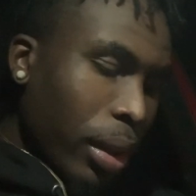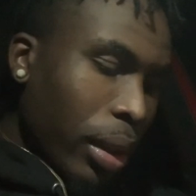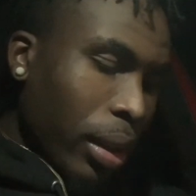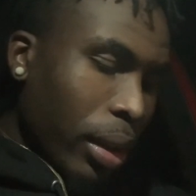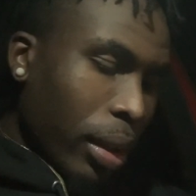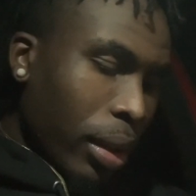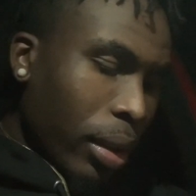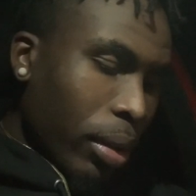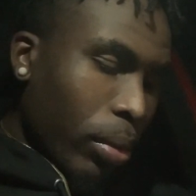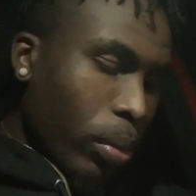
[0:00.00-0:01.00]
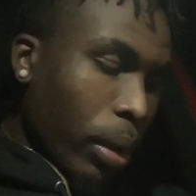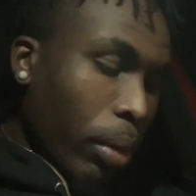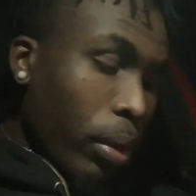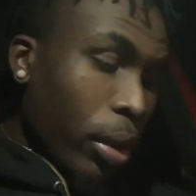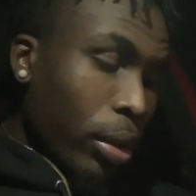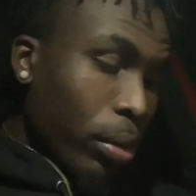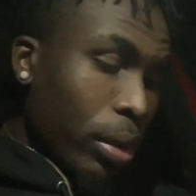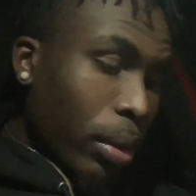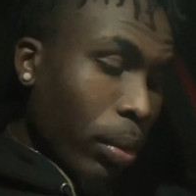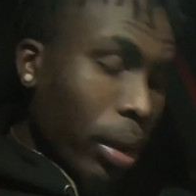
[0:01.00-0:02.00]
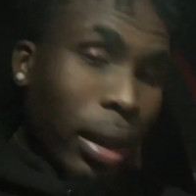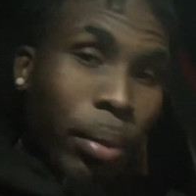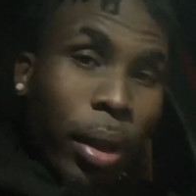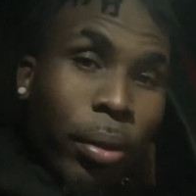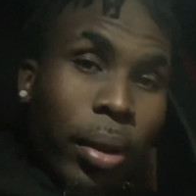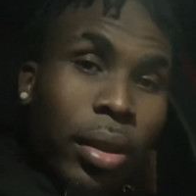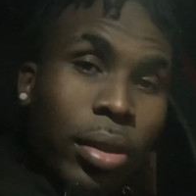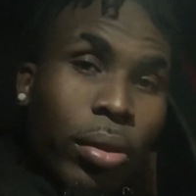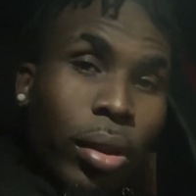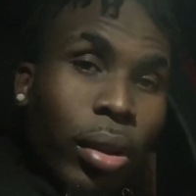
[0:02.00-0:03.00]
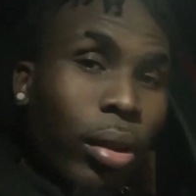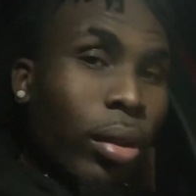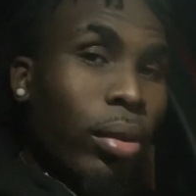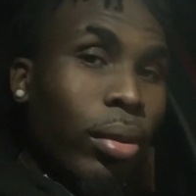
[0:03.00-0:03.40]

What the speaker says: And what I wanna do is I wanna get my credit score